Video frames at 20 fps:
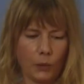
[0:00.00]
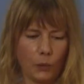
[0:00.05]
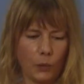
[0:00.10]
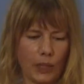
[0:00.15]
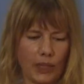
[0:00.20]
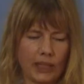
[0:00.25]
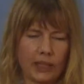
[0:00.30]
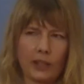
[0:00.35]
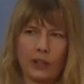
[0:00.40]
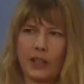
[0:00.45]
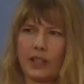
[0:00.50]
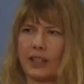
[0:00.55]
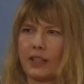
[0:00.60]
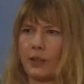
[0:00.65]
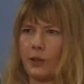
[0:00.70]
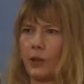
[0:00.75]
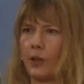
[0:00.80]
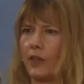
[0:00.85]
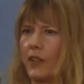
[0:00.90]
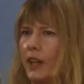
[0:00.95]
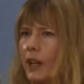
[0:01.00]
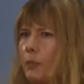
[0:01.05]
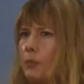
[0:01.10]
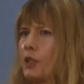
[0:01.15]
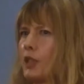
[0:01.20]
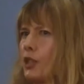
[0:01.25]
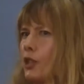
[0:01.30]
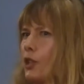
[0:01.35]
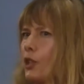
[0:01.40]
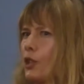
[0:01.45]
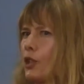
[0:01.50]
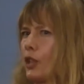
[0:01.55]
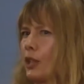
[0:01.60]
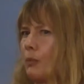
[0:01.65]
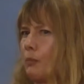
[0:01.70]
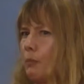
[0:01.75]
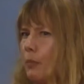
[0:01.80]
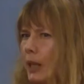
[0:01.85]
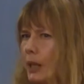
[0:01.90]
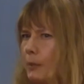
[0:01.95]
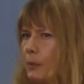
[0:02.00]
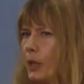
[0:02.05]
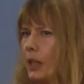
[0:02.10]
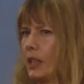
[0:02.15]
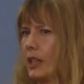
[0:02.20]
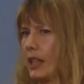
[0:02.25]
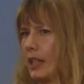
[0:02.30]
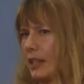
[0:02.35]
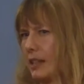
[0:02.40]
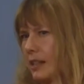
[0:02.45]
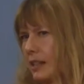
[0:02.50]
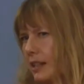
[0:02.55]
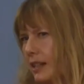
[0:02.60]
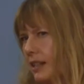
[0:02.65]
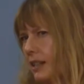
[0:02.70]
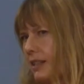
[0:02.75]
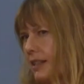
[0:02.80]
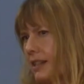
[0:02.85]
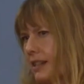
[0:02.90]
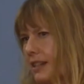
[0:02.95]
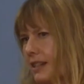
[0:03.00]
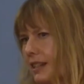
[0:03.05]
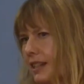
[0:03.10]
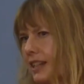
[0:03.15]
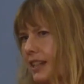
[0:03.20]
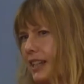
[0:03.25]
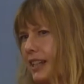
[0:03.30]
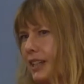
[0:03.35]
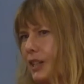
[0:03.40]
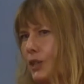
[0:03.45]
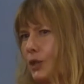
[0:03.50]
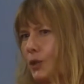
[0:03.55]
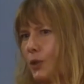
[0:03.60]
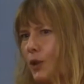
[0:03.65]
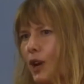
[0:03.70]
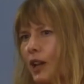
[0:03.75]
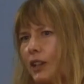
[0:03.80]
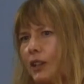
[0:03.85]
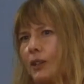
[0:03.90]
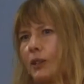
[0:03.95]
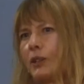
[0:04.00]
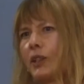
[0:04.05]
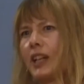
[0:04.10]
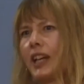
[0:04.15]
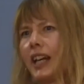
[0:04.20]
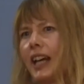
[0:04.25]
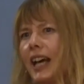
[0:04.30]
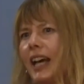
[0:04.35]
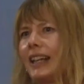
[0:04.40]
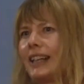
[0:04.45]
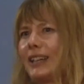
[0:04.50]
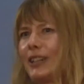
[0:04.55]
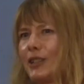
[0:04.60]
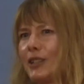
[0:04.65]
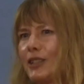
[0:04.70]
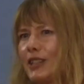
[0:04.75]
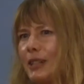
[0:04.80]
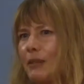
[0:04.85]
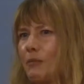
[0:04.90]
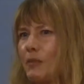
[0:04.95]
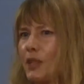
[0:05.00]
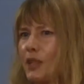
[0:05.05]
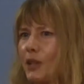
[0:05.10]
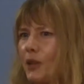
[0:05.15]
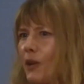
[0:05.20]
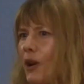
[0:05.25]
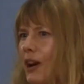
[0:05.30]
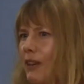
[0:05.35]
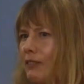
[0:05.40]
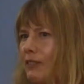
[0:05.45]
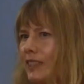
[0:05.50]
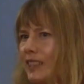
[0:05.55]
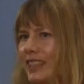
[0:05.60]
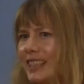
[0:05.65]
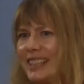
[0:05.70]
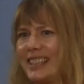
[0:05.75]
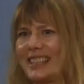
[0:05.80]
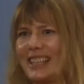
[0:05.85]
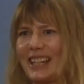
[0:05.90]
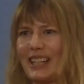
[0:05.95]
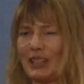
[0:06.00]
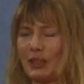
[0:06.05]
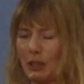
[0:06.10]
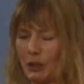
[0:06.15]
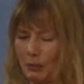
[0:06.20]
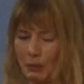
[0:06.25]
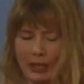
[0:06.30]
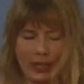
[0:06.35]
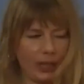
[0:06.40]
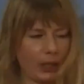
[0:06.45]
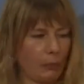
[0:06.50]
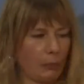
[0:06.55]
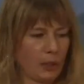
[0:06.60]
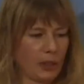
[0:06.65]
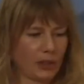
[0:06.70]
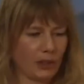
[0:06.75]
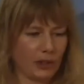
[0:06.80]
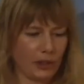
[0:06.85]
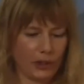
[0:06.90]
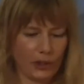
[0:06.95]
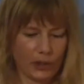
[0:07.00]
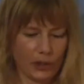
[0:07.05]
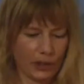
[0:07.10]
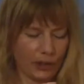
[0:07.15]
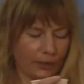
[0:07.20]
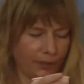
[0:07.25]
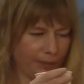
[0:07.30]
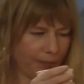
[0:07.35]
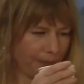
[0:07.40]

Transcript: when there is sort of an upsurge in bedbug incidents in Toronto, and there seems so often these days to be an upsurge.